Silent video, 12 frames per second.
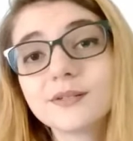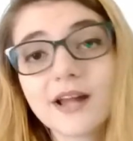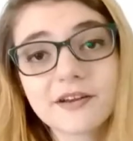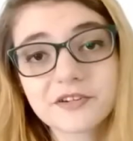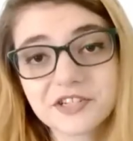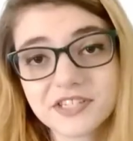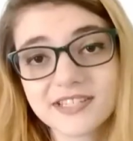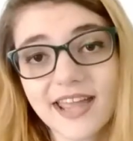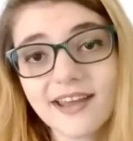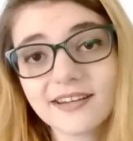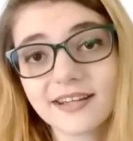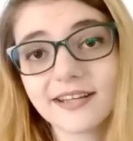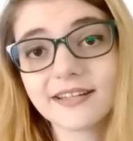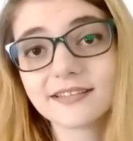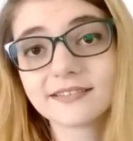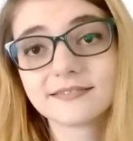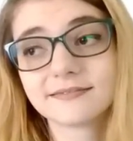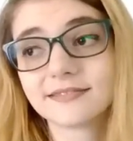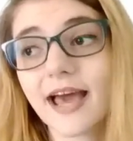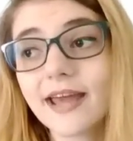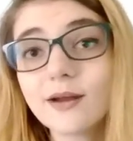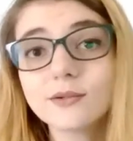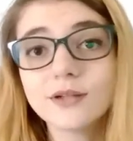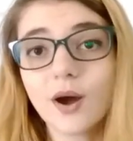understand it. I
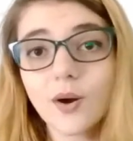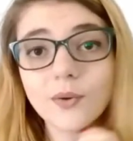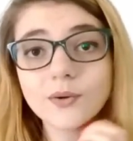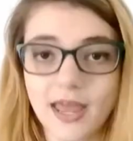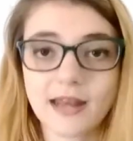don't know,